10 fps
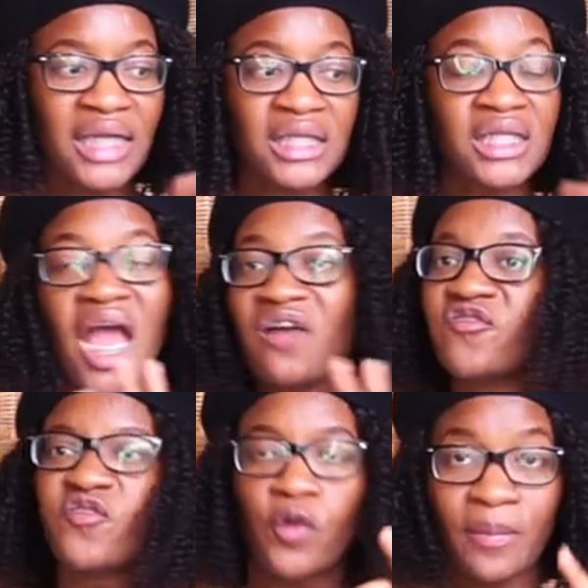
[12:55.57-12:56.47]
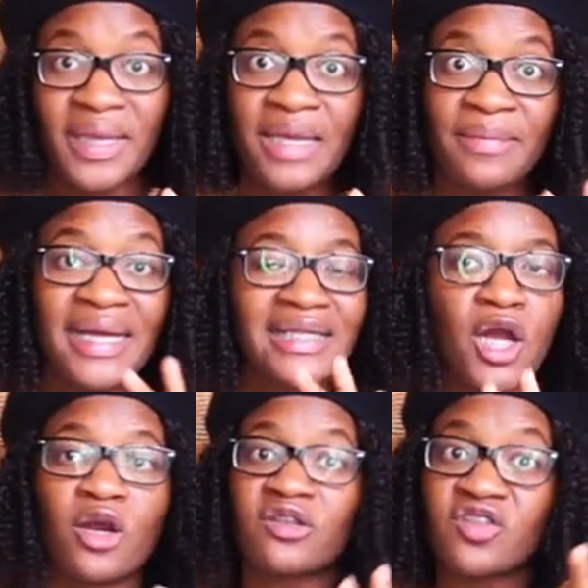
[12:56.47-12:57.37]
it's not for me because
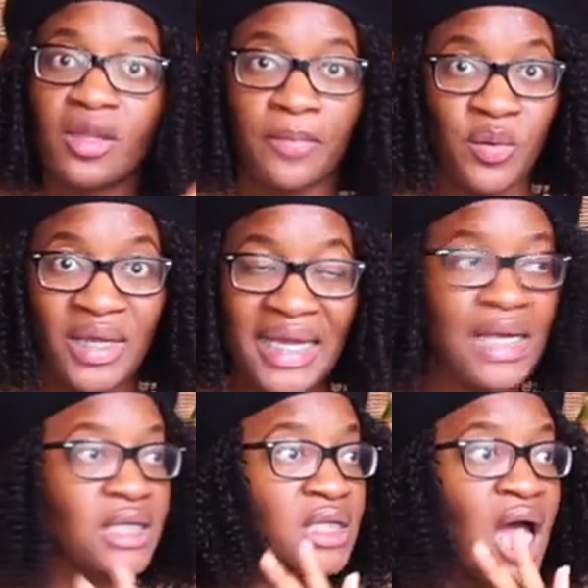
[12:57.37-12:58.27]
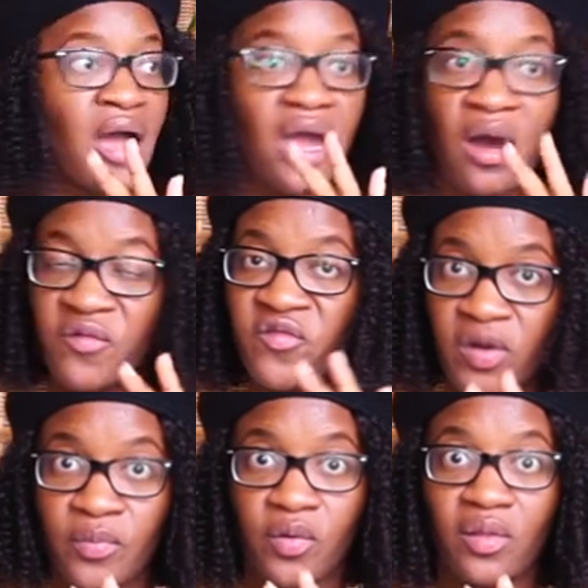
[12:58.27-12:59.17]
it hurts the booty. It is not
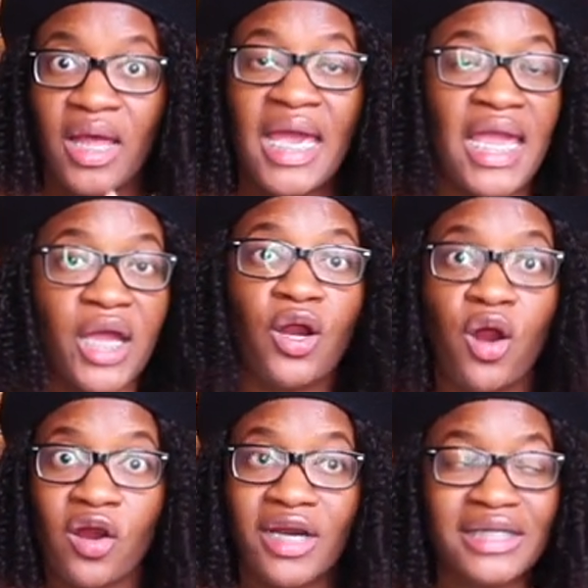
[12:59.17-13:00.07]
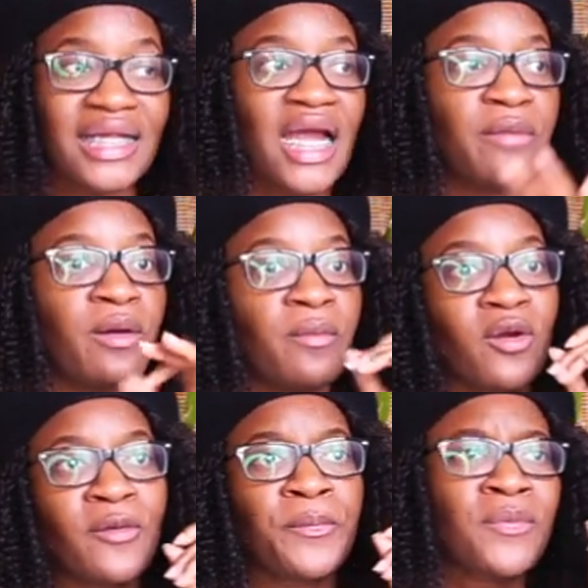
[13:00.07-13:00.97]
comfortable. It hurts. Like, I
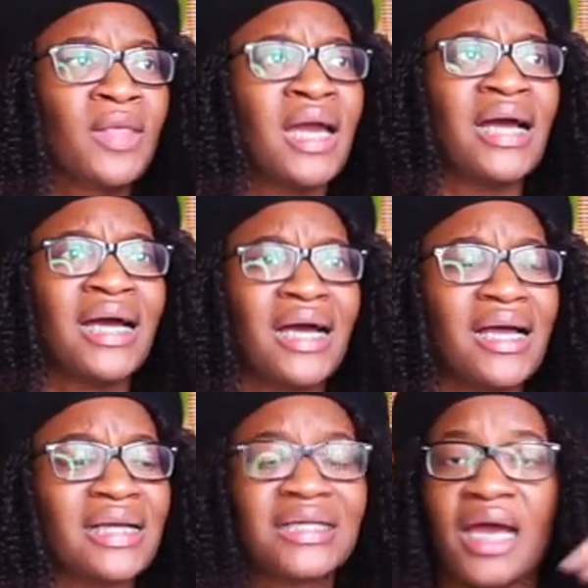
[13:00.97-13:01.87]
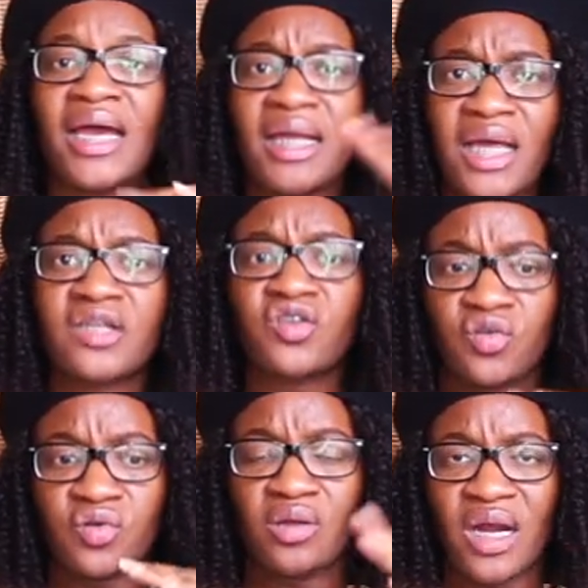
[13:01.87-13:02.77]
remember, because I like to
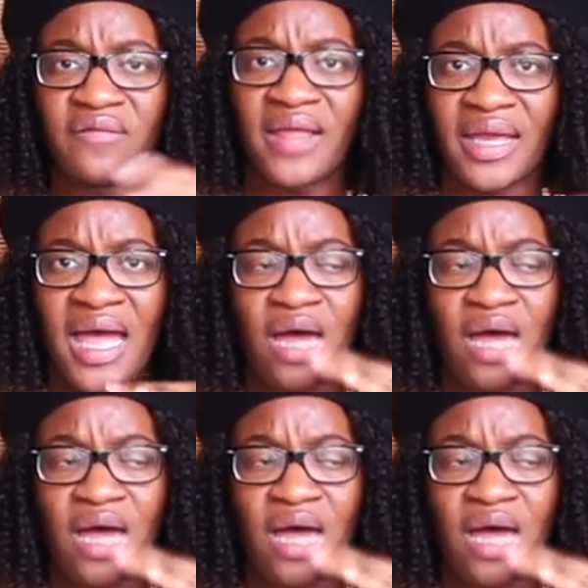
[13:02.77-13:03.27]
do a lot of like